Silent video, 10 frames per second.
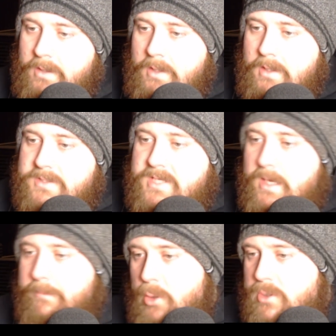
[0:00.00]

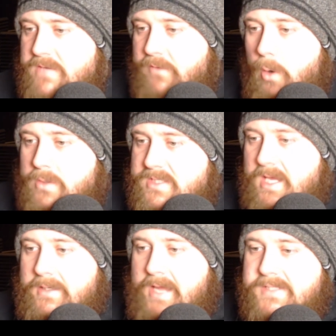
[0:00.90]
Seeing Pookie Volk
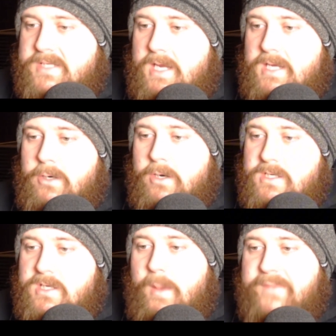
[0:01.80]
sitting next to Nina at
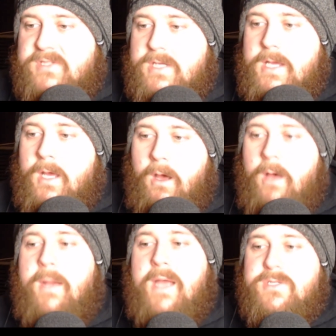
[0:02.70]
the UFC
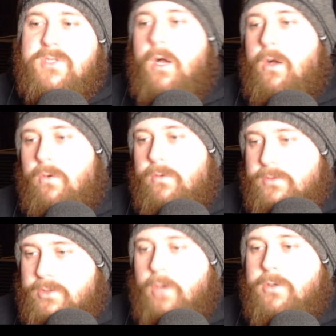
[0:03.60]
hurt my soul.
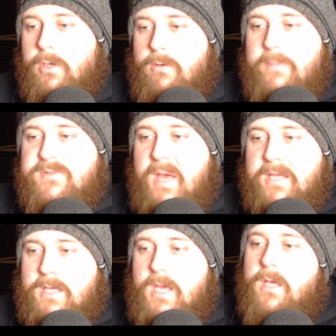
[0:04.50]
Don't corrupt my
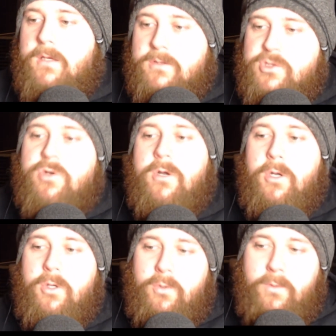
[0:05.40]
king.
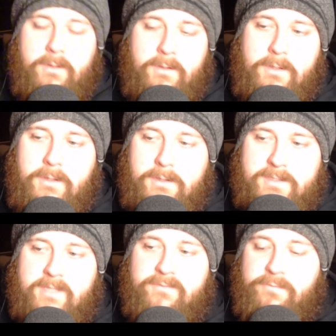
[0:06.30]
True.
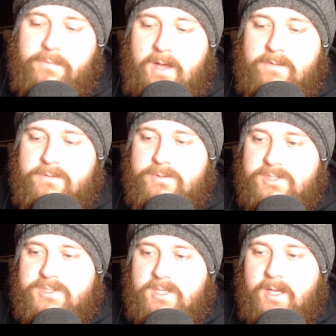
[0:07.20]
Thank you for the 5. It was
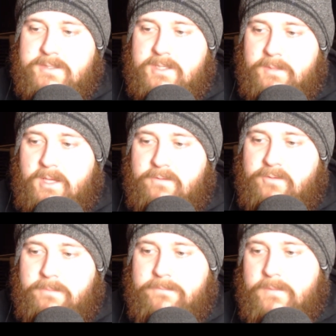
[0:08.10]
disgusting
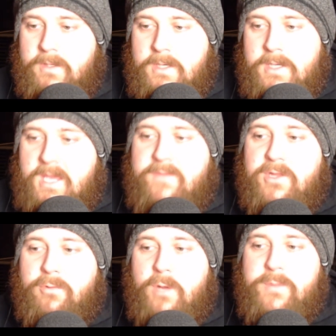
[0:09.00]
behavior. Even
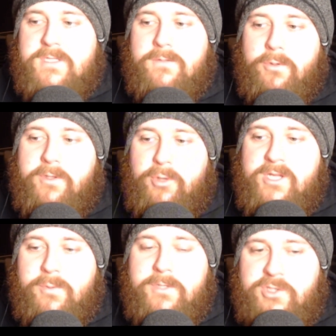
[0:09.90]
the Romans thought the
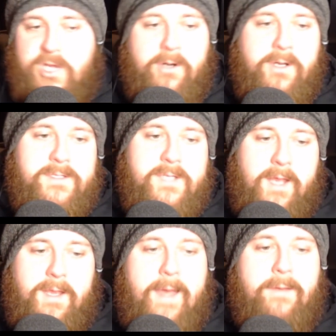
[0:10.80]
Brits were degenerates,
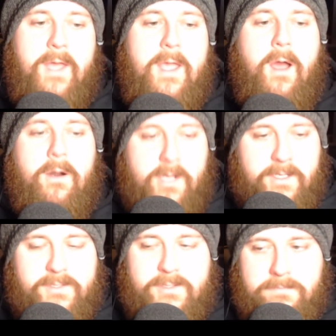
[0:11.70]
and now they are
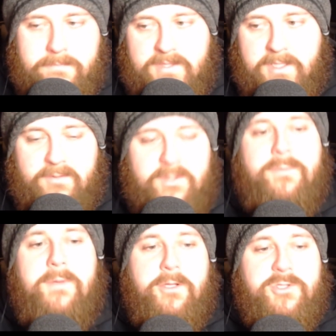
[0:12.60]
us. Thank you for the
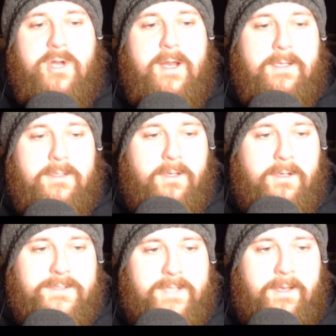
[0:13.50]
3 Australian
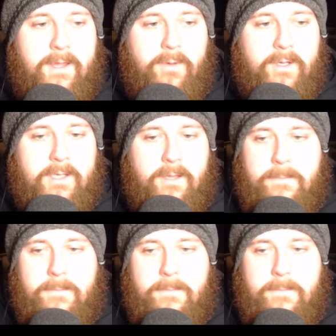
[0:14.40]
dollars. How'd that work out?